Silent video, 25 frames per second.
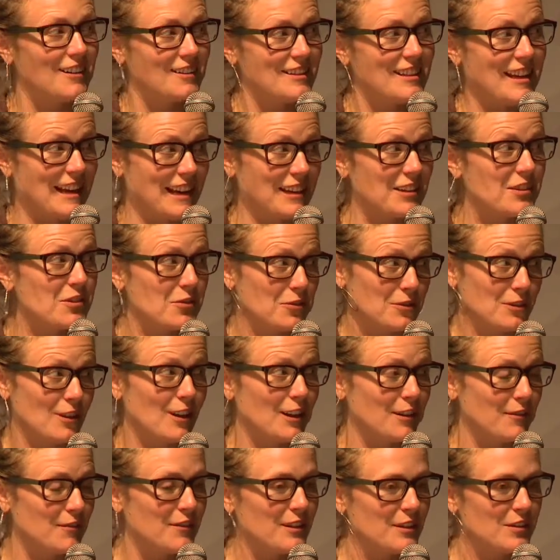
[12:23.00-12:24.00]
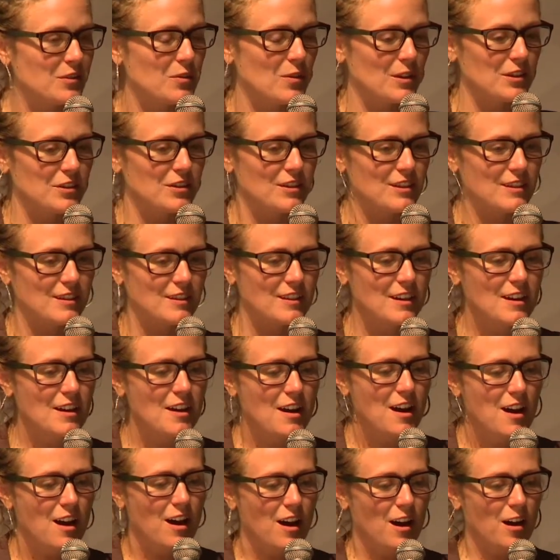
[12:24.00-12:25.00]
to answer a lot of these questions.
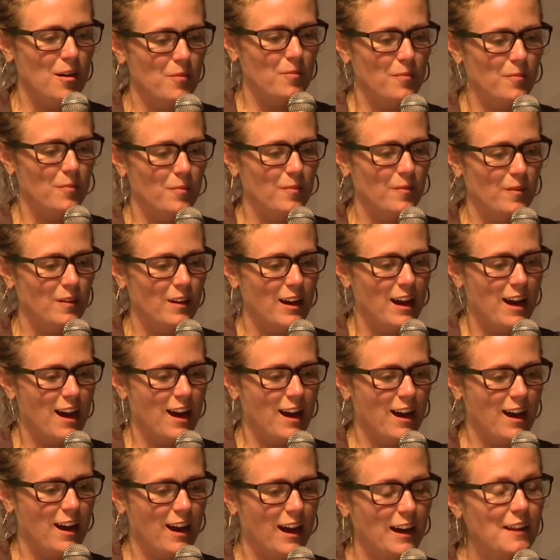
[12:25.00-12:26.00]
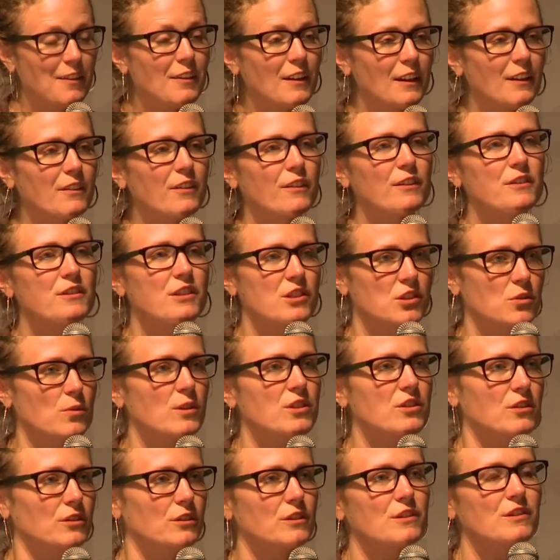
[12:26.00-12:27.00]
I think the
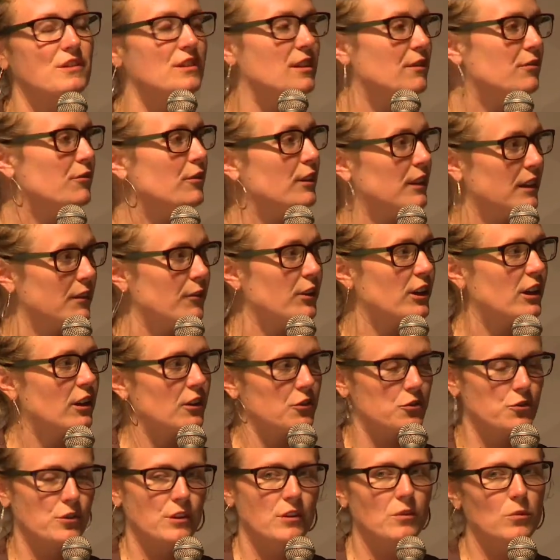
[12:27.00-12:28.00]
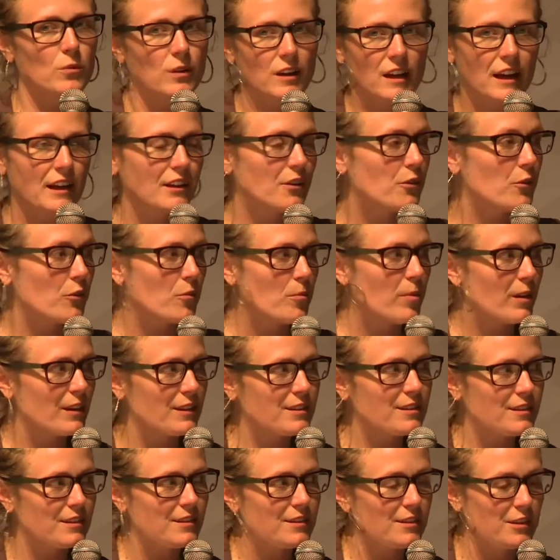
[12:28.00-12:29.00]
situation looks different in every country. The one I know the
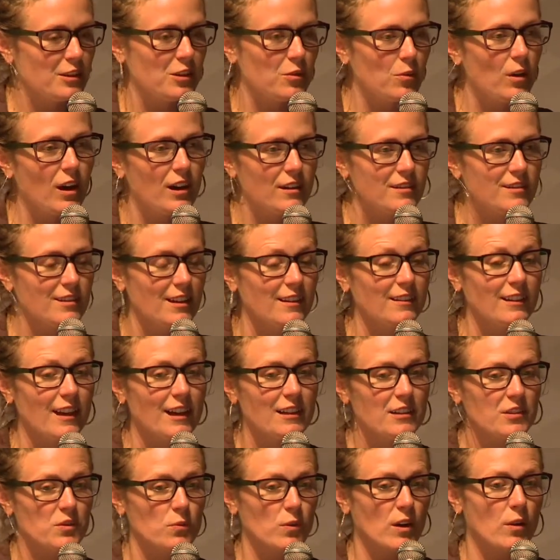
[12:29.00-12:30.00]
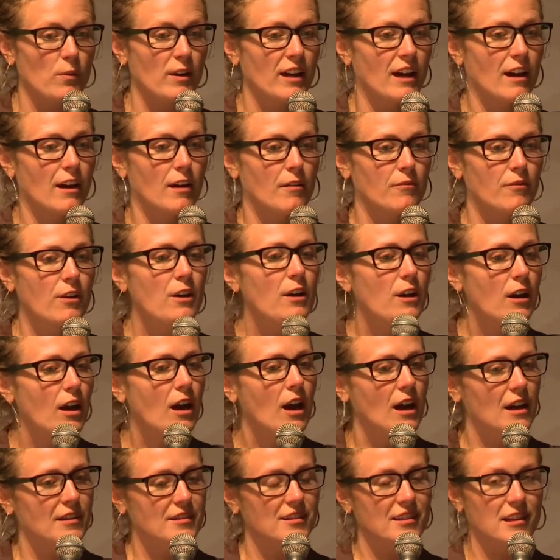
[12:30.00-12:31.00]
best is the US, and that is where we have
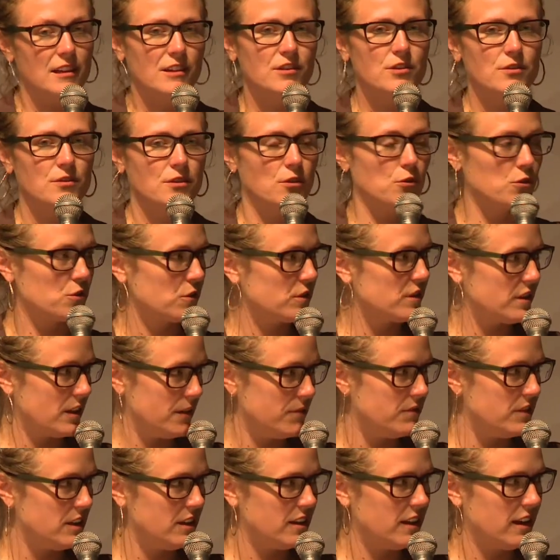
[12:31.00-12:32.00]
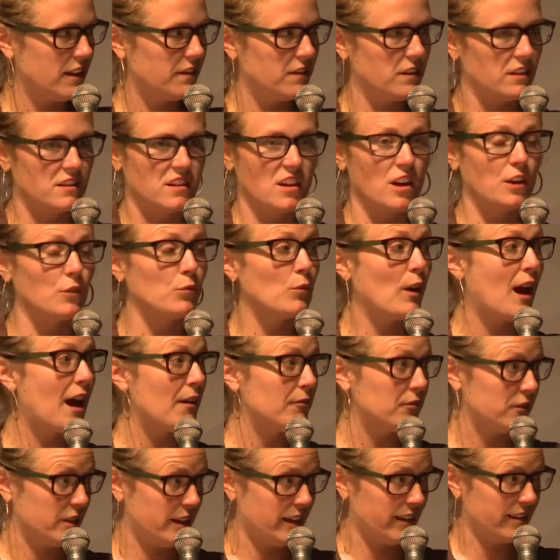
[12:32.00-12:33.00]
a social safety net that's
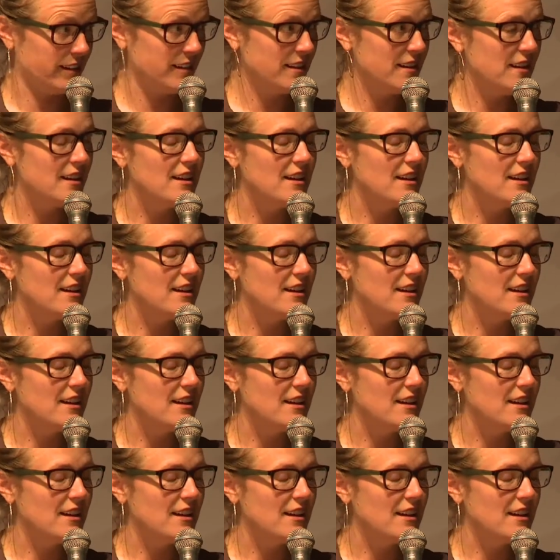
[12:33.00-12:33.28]
unraveling.